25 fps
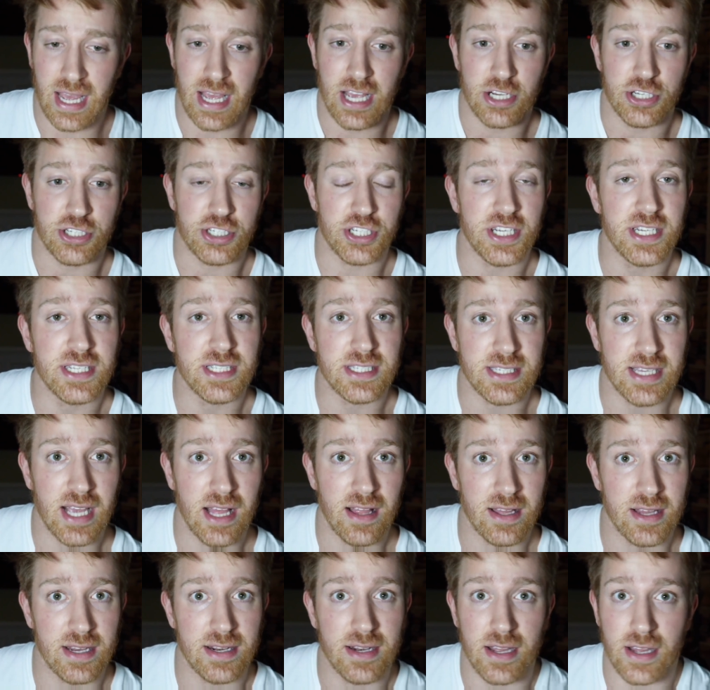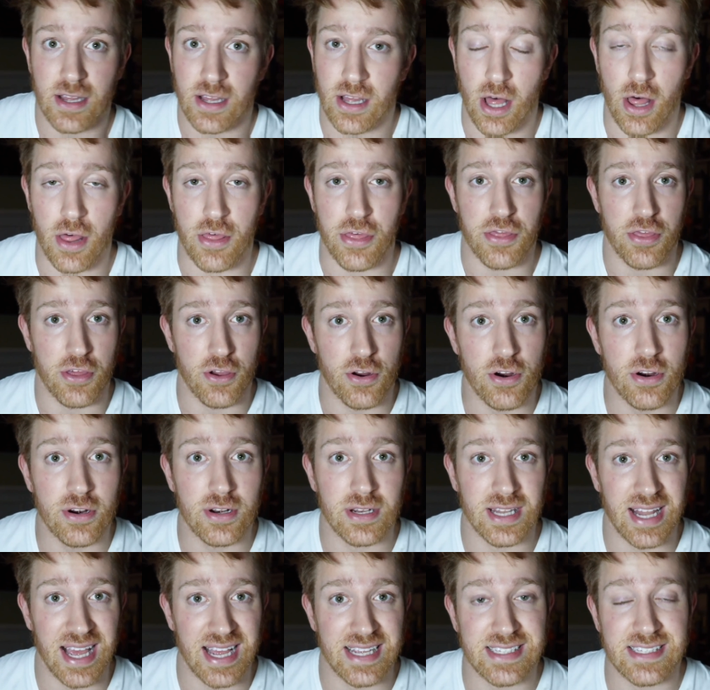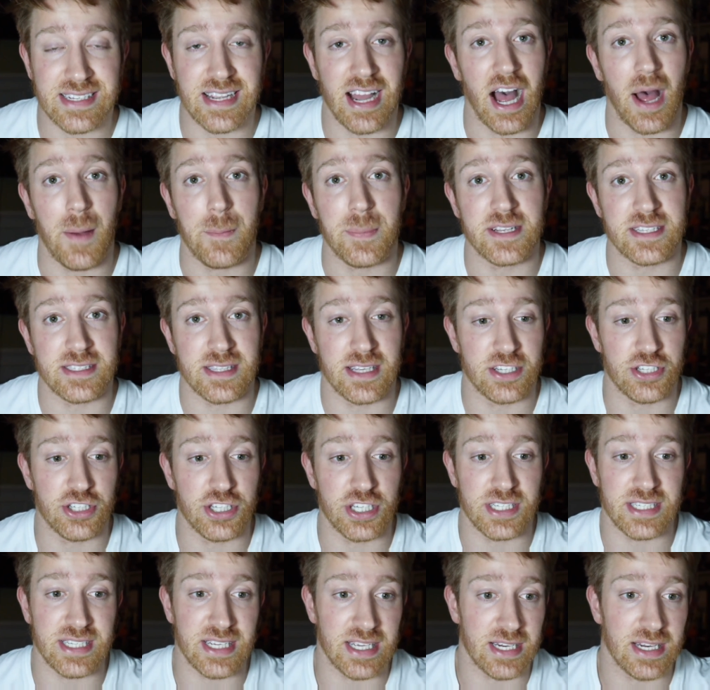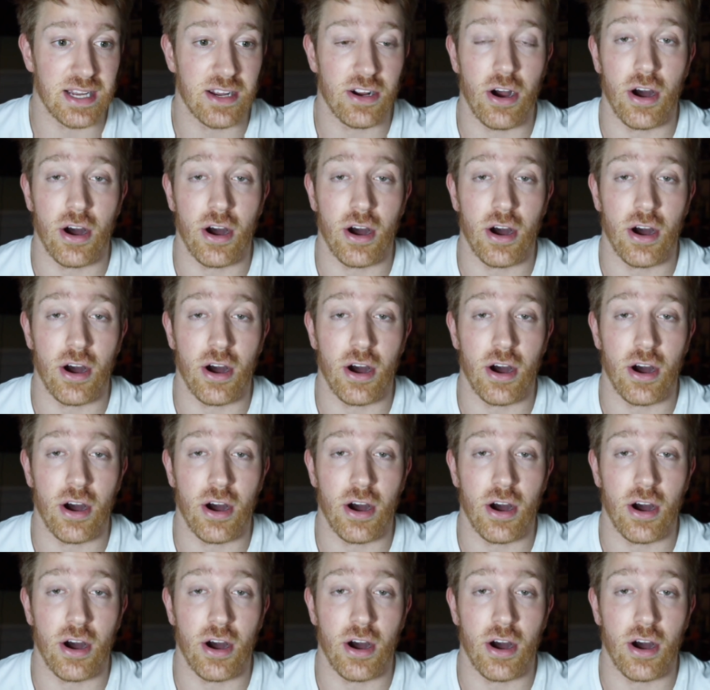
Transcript: She's selling a third less copies than she did